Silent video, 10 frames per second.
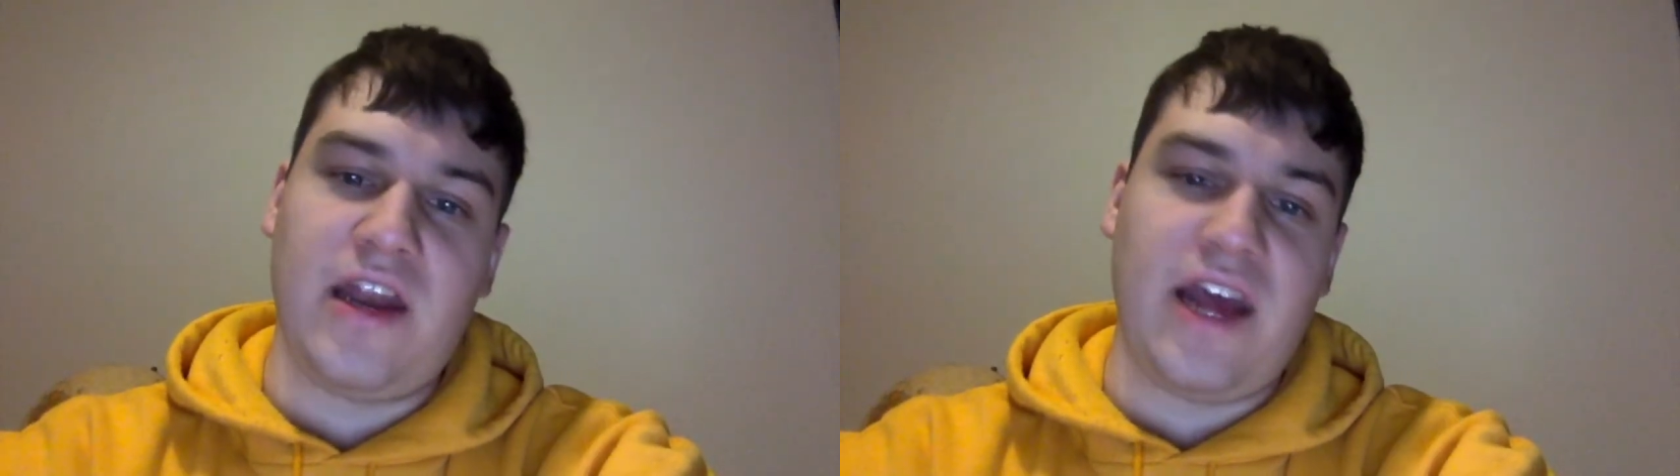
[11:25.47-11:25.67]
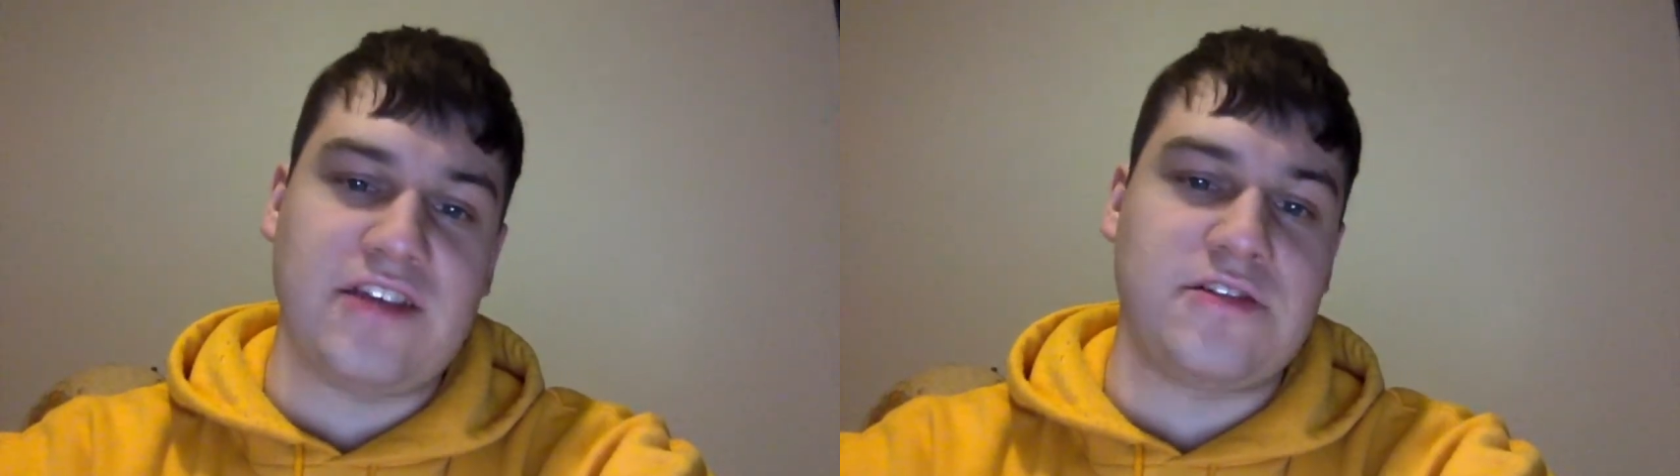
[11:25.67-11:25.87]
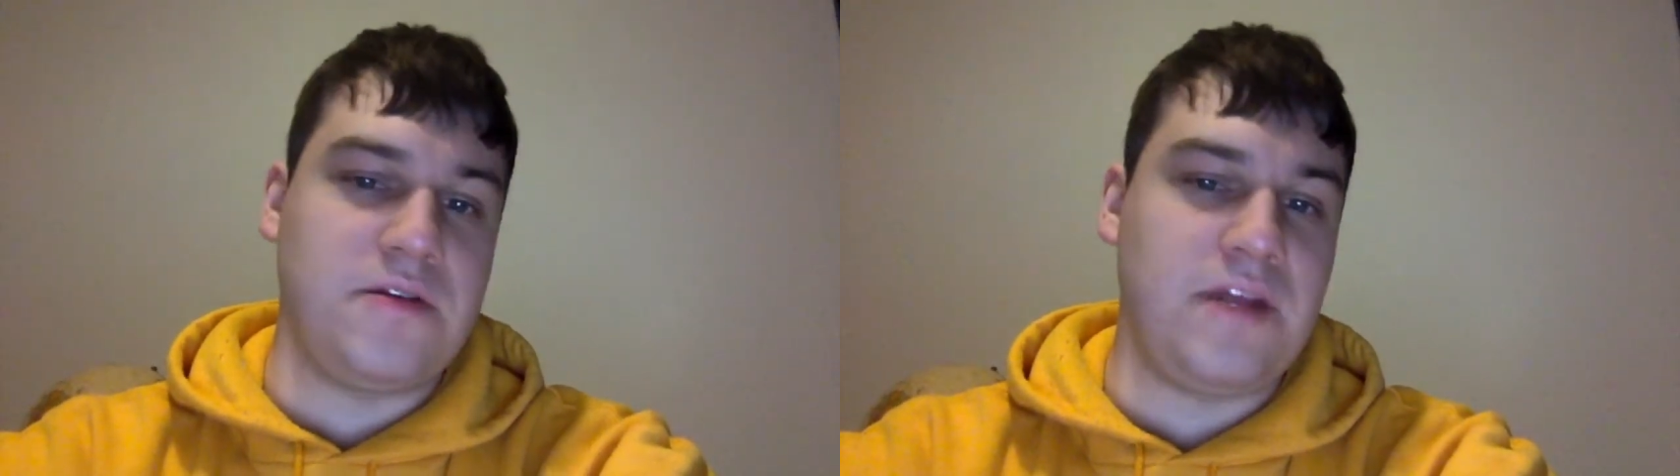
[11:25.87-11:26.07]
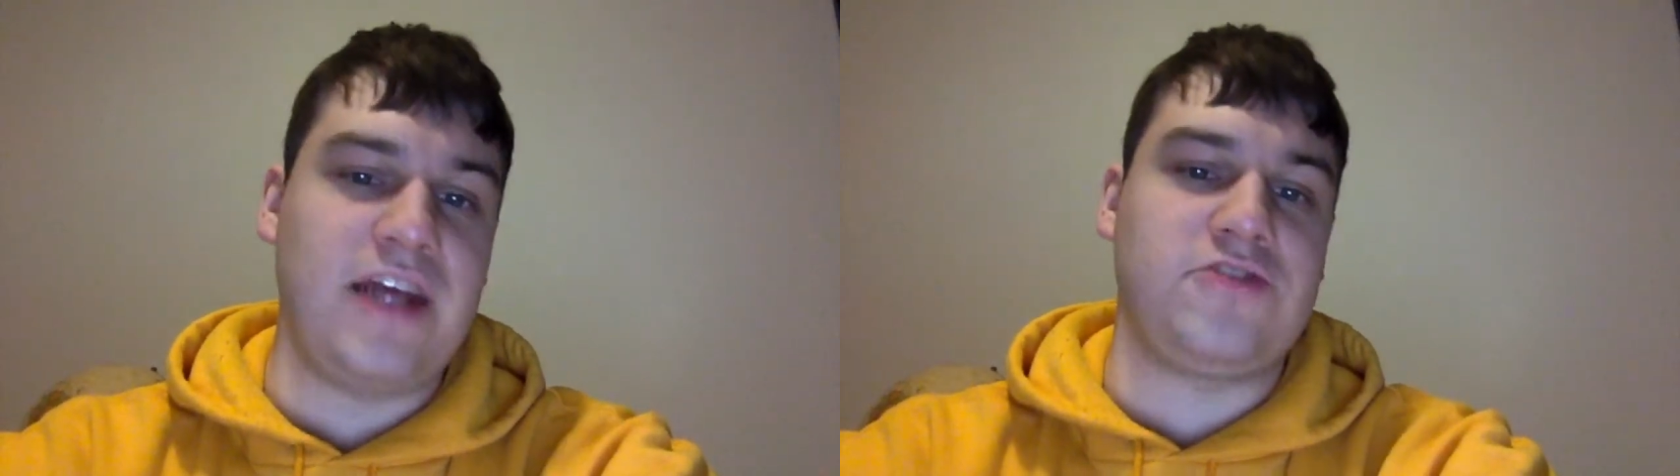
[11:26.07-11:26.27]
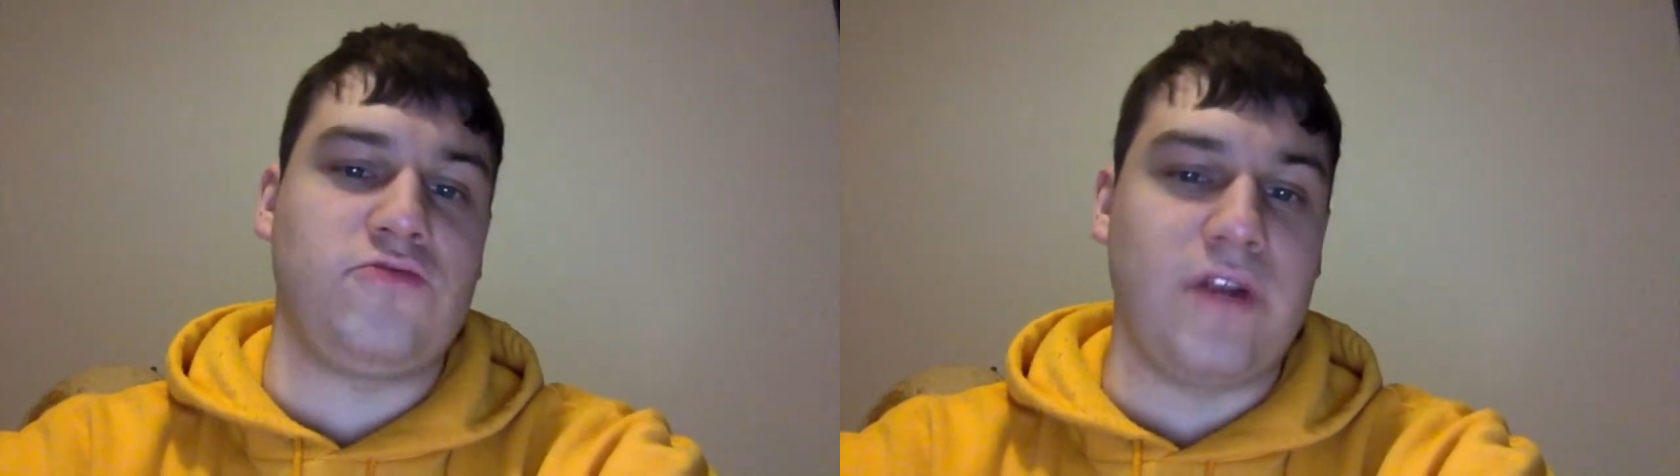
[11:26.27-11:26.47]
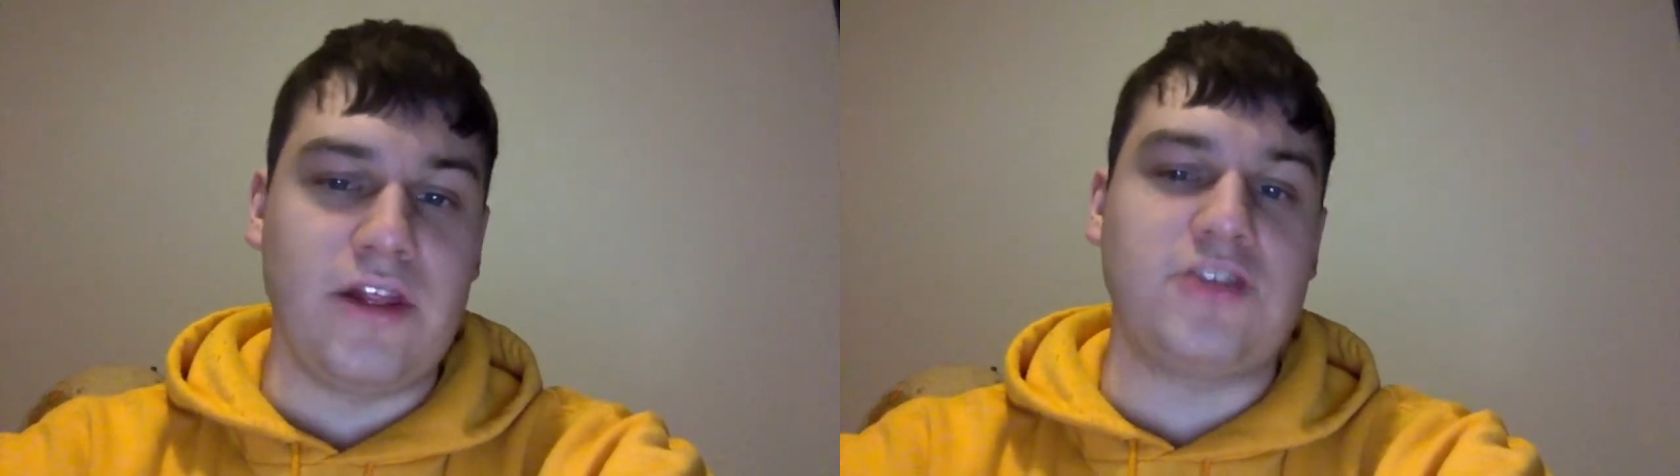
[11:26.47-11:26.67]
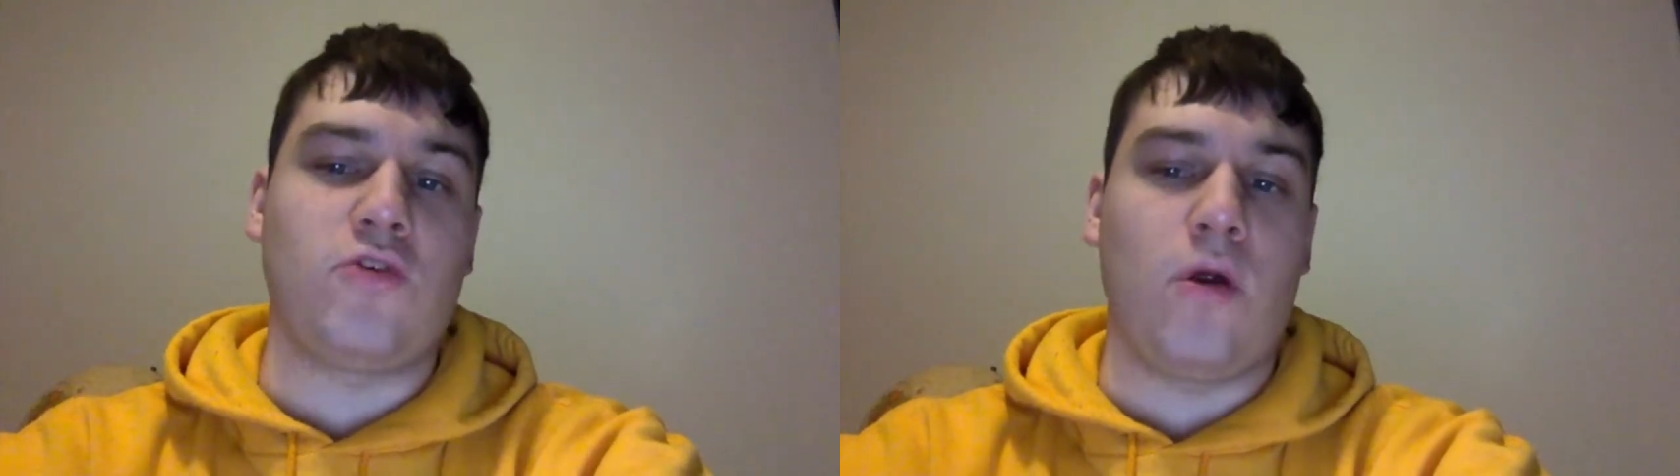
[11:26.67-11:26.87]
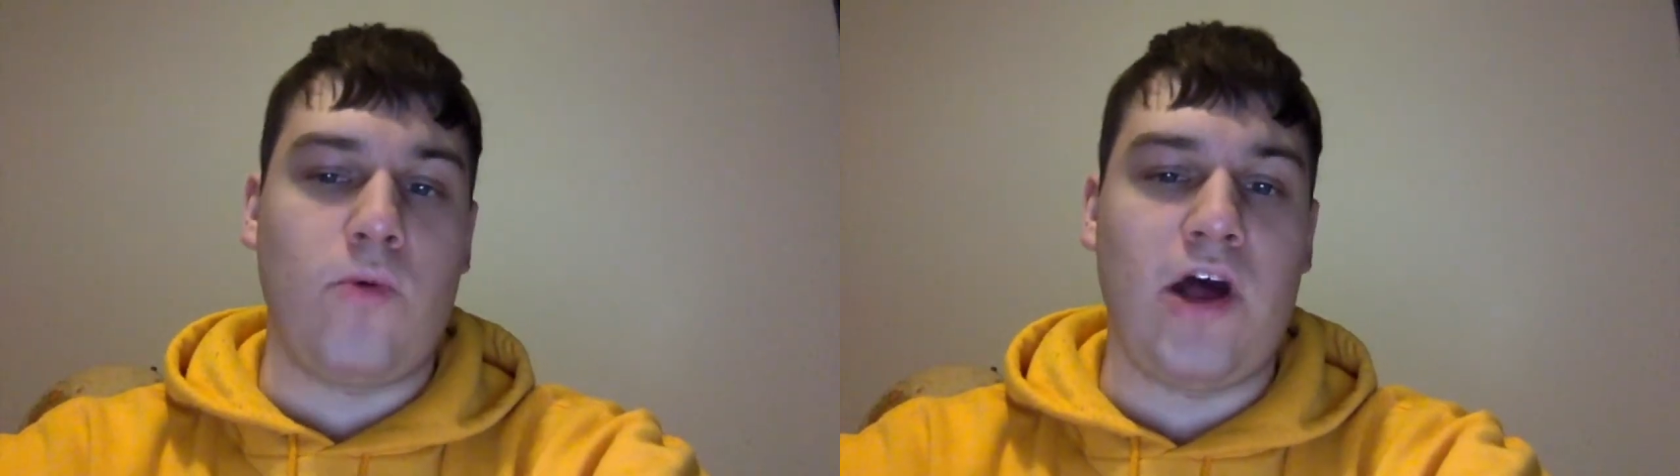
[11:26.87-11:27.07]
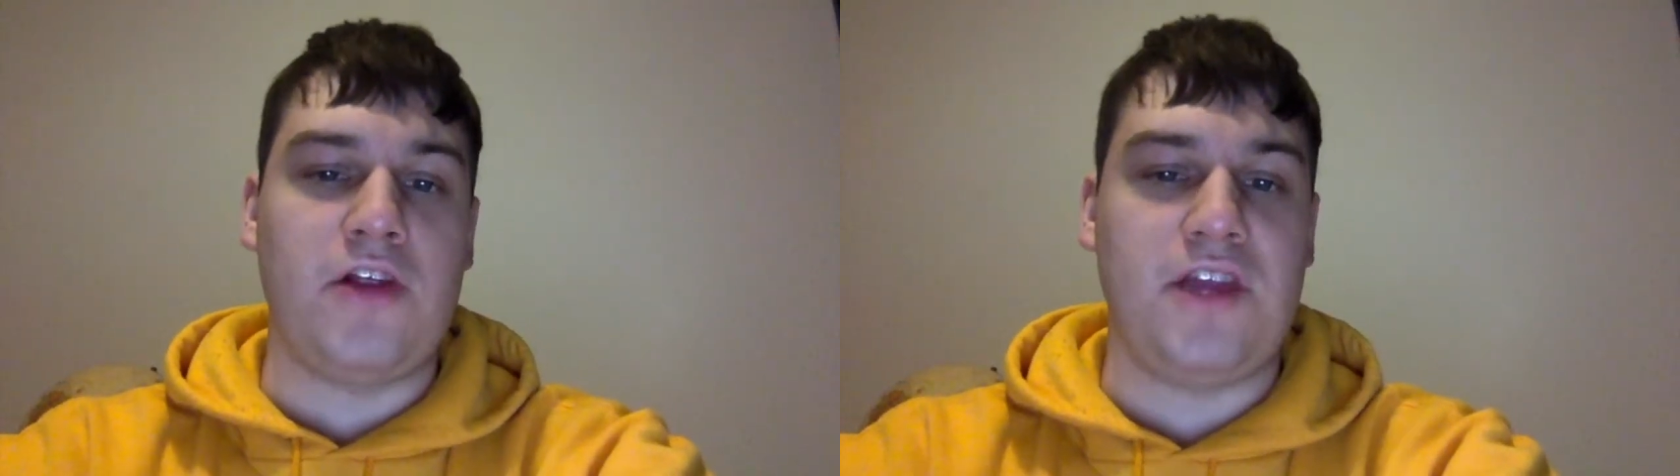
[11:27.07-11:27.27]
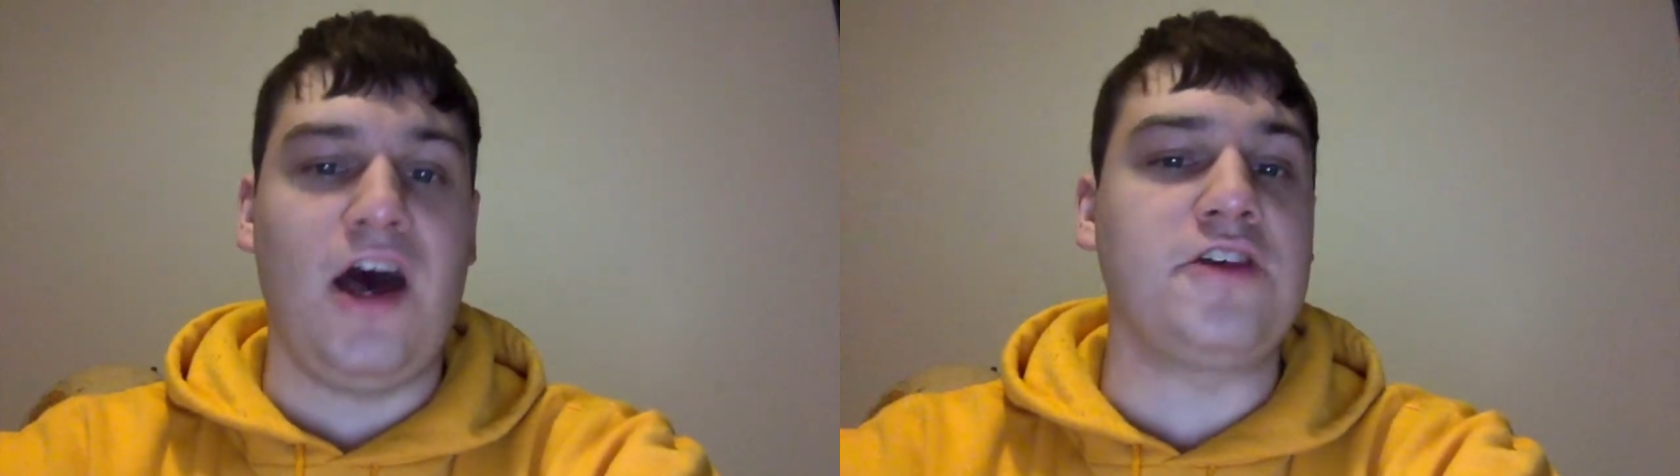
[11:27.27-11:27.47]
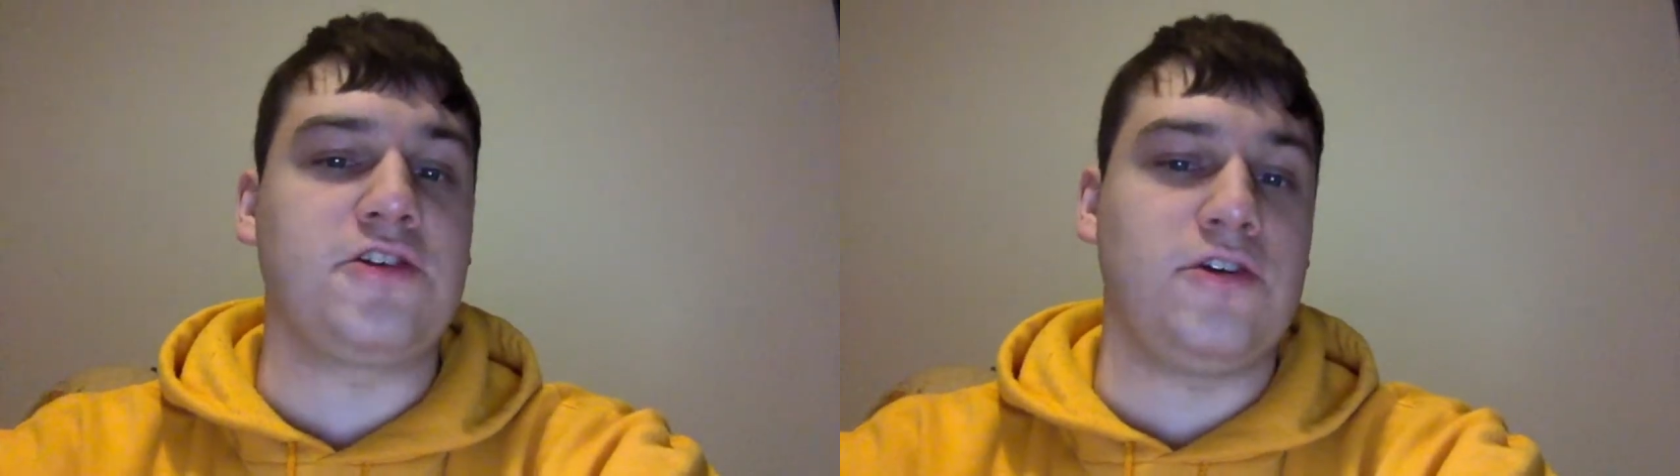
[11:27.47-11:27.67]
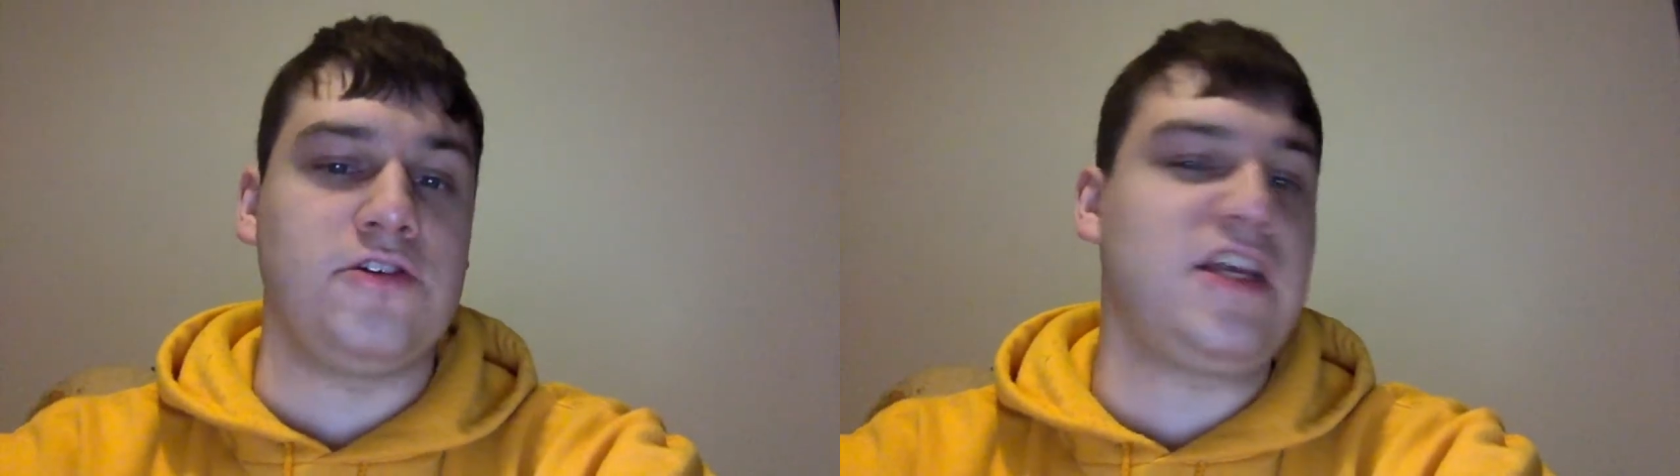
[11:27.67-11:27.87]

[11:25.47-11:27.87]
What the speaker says: it has to really score well at the Oscars.